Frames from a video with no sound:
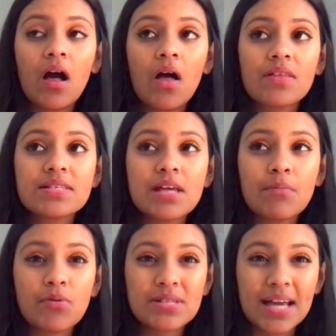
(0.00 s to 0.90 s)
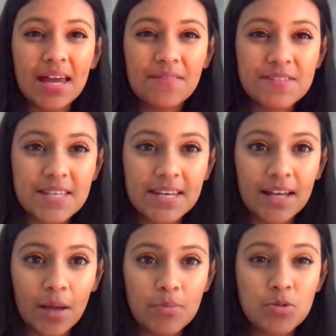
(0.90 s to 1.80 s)
All this time I was like kind of sitting
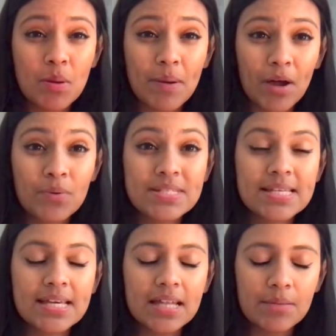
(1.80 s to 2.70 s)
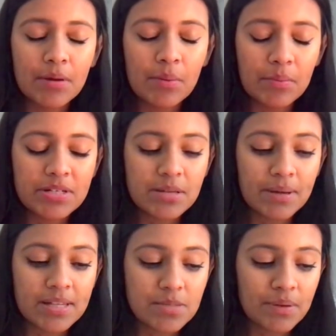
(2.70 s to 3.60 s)
up, so my back was killing me. I remember telling
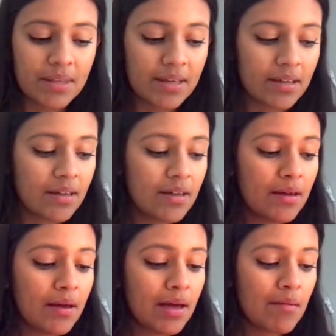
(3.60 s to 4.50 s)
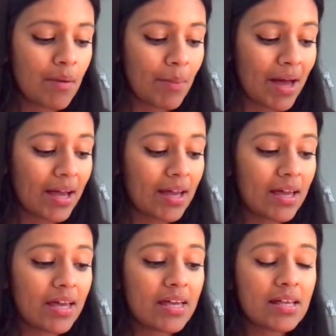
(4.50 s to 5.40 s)
my husband, like, my back
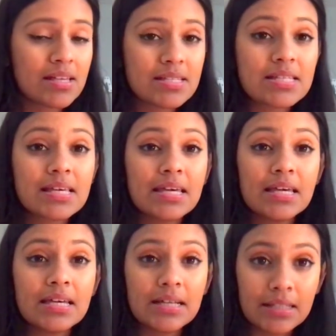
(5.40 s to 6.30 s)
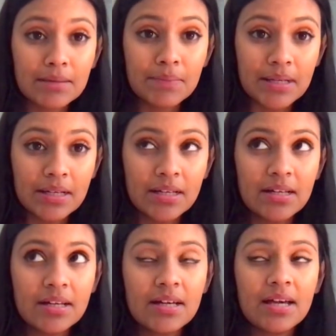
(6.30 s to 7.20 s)
is killing me.
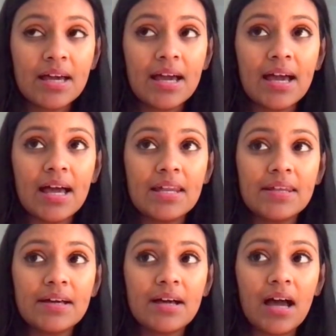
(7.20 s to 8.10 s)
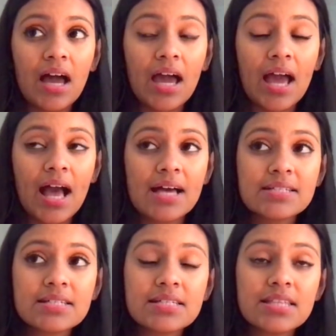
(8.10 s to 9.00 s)
And I
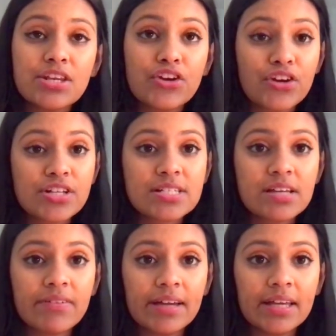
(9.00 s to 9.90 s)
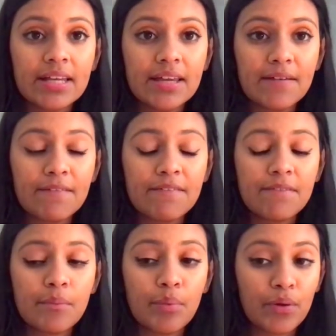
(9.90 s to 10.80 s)
asked the nurse if I can give
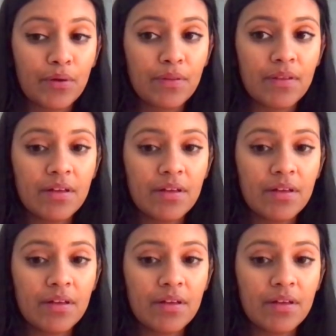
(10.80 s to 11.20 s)
birth